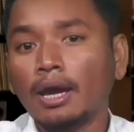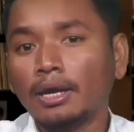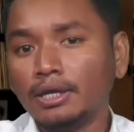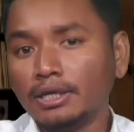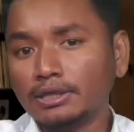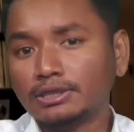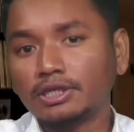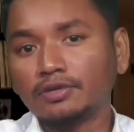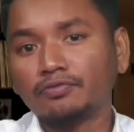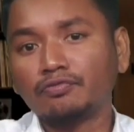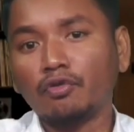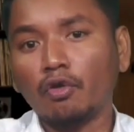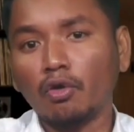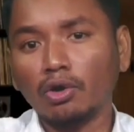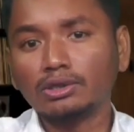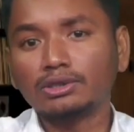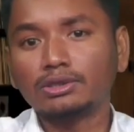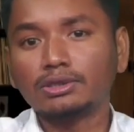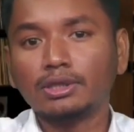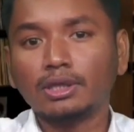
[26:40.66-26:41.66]
These
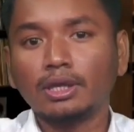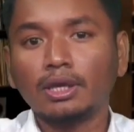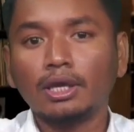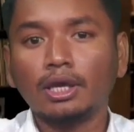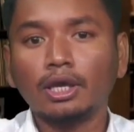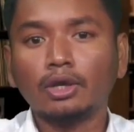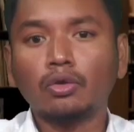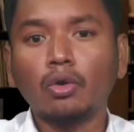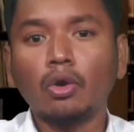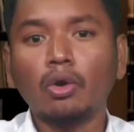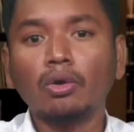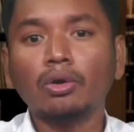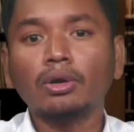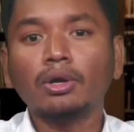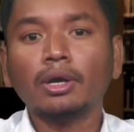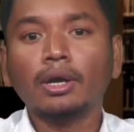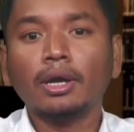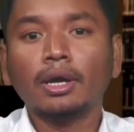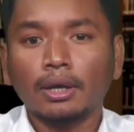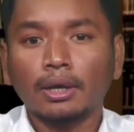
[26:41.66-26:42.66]
efforts echo
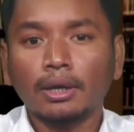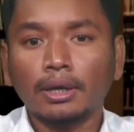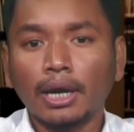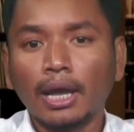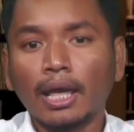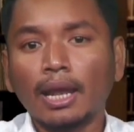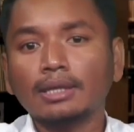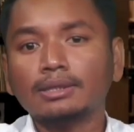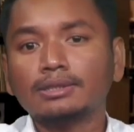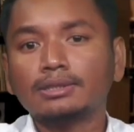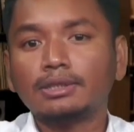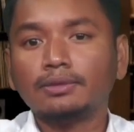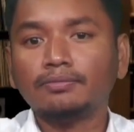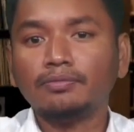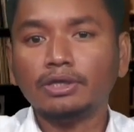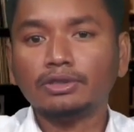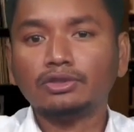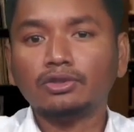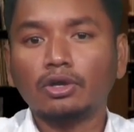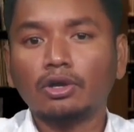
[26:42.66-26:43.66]
Grell's
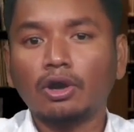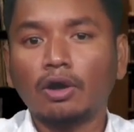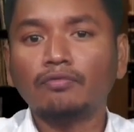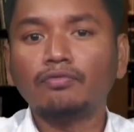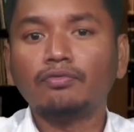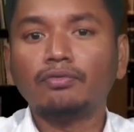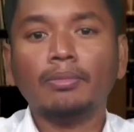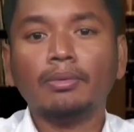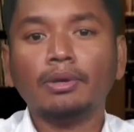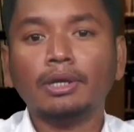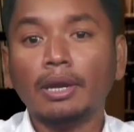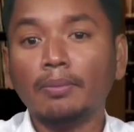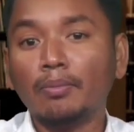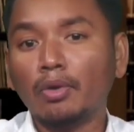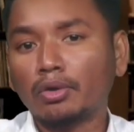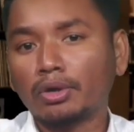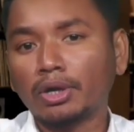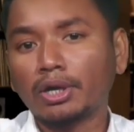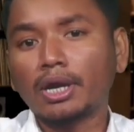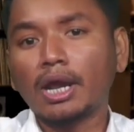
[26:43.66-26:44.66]
vision of
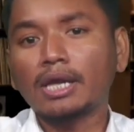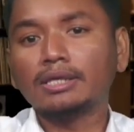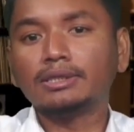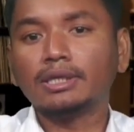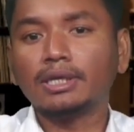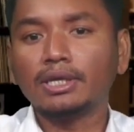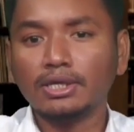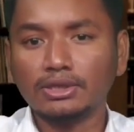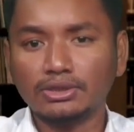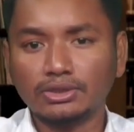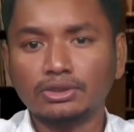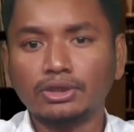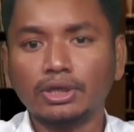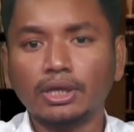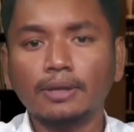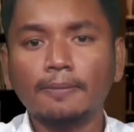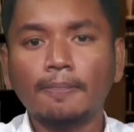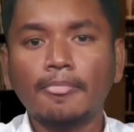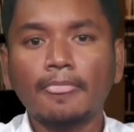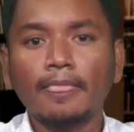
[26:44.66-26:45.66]
democratizing
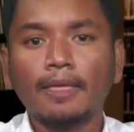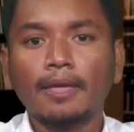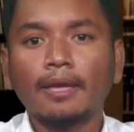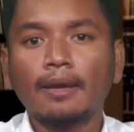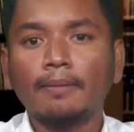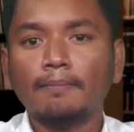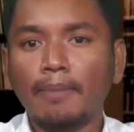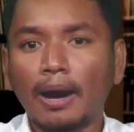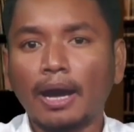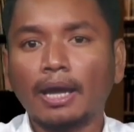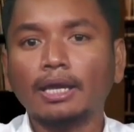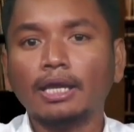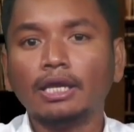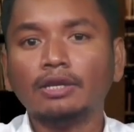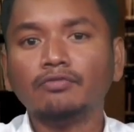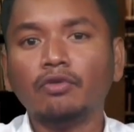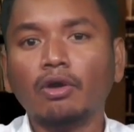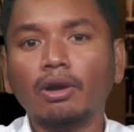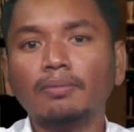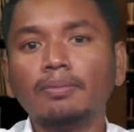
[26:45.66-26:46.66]
history. By
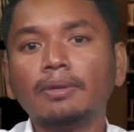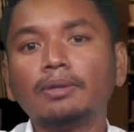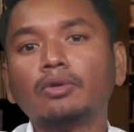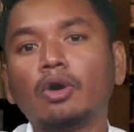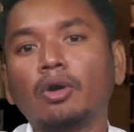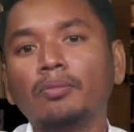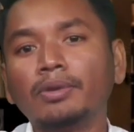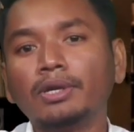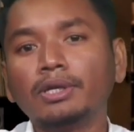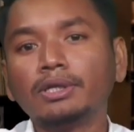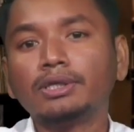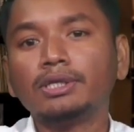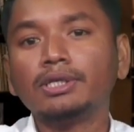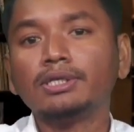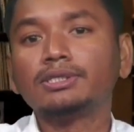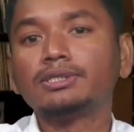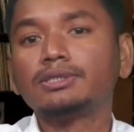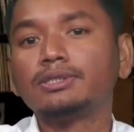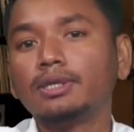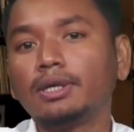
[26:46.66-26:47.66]
involving
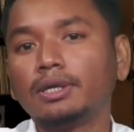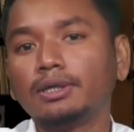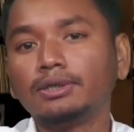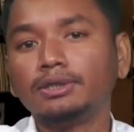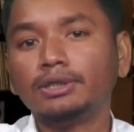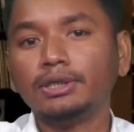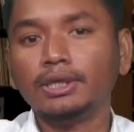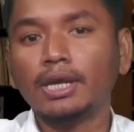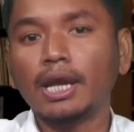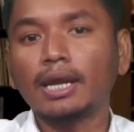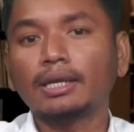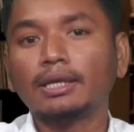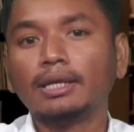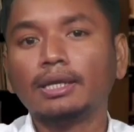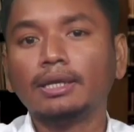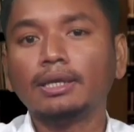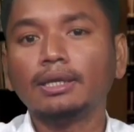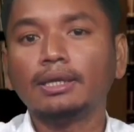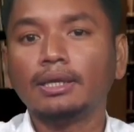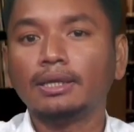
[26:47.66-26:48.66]
communities
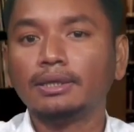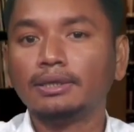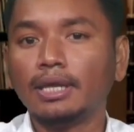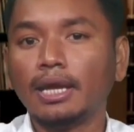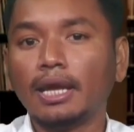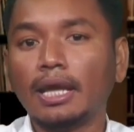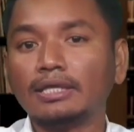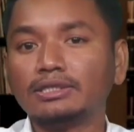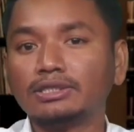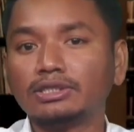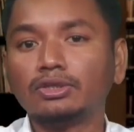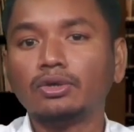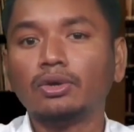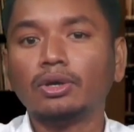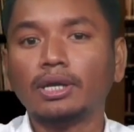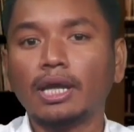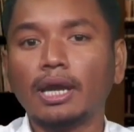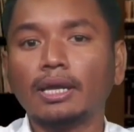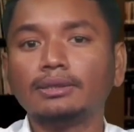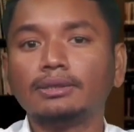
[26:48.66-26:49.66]
directly, they ensure
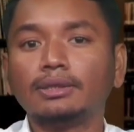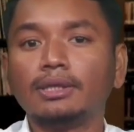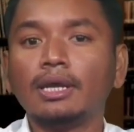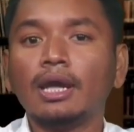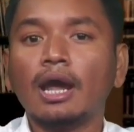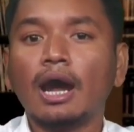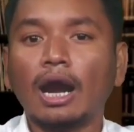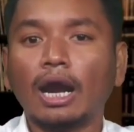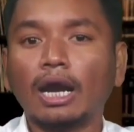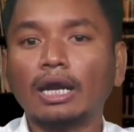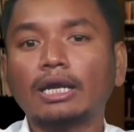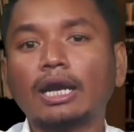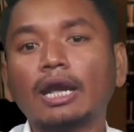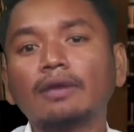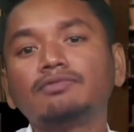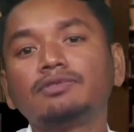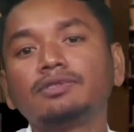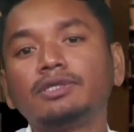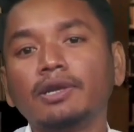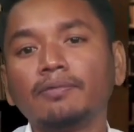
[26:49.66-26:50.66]
that
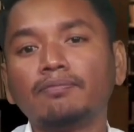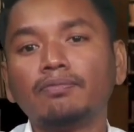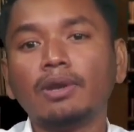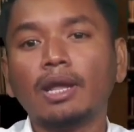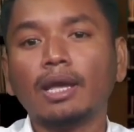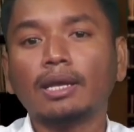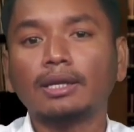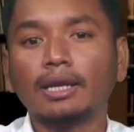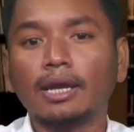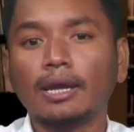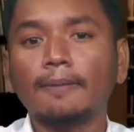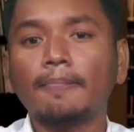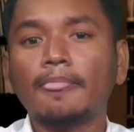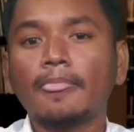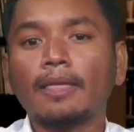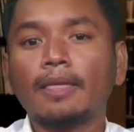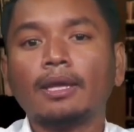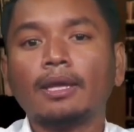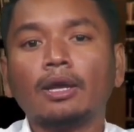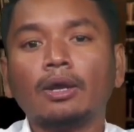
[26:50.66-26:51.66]
archives reflect a
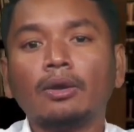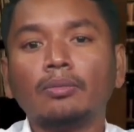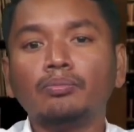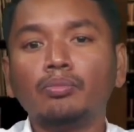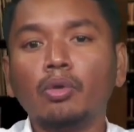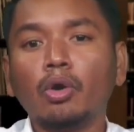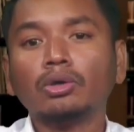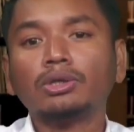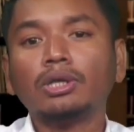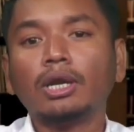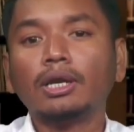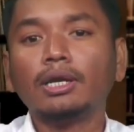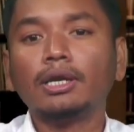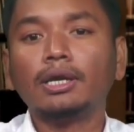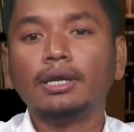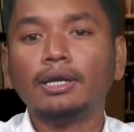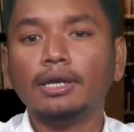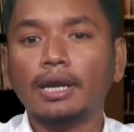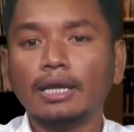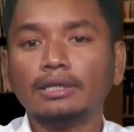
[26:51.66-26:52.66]
broader
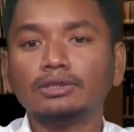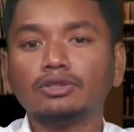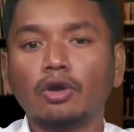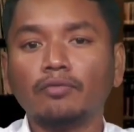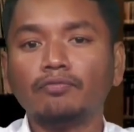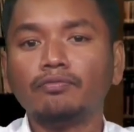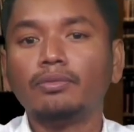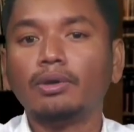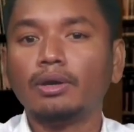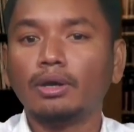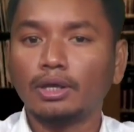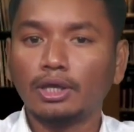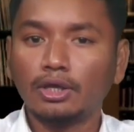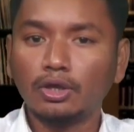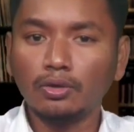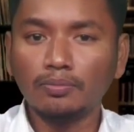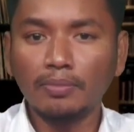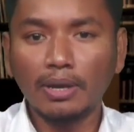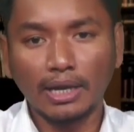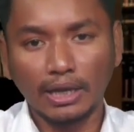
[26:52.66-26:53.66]
range of
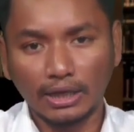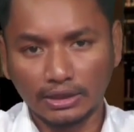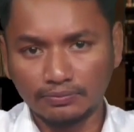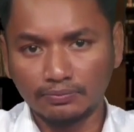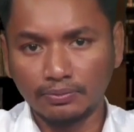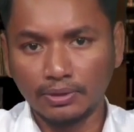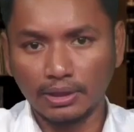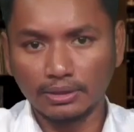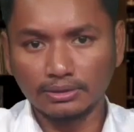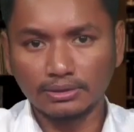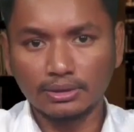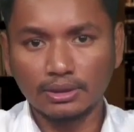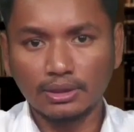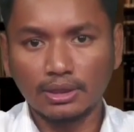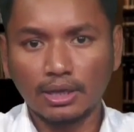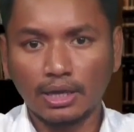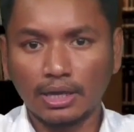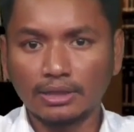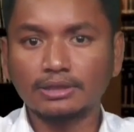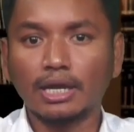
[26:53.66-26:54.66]
human experience.
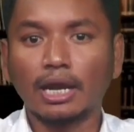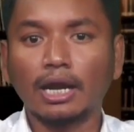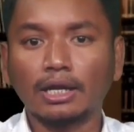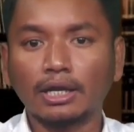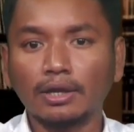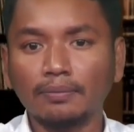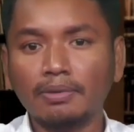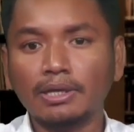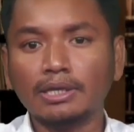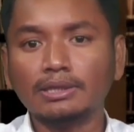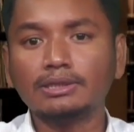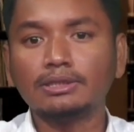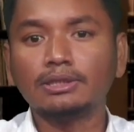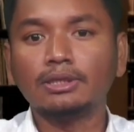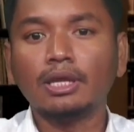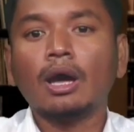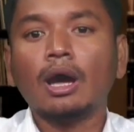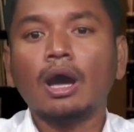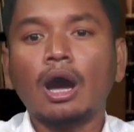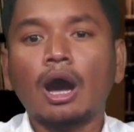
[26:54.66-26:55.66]
As archivists,
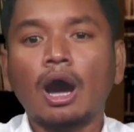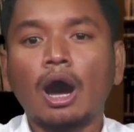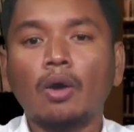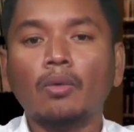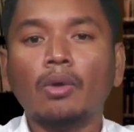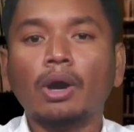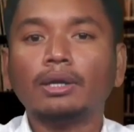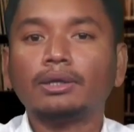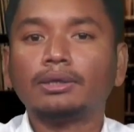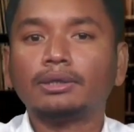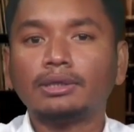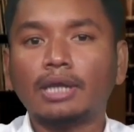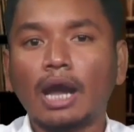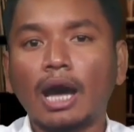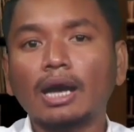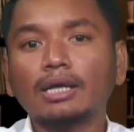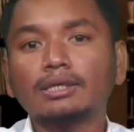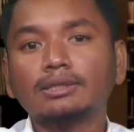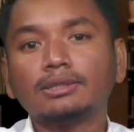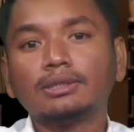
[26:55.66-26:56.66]
our
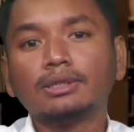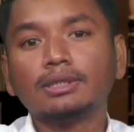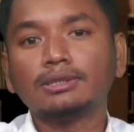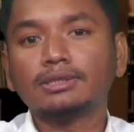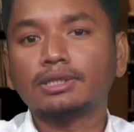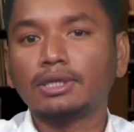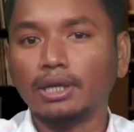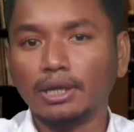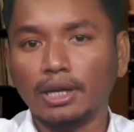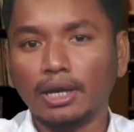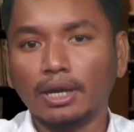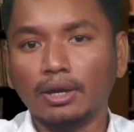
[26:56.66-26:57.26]
task is clear.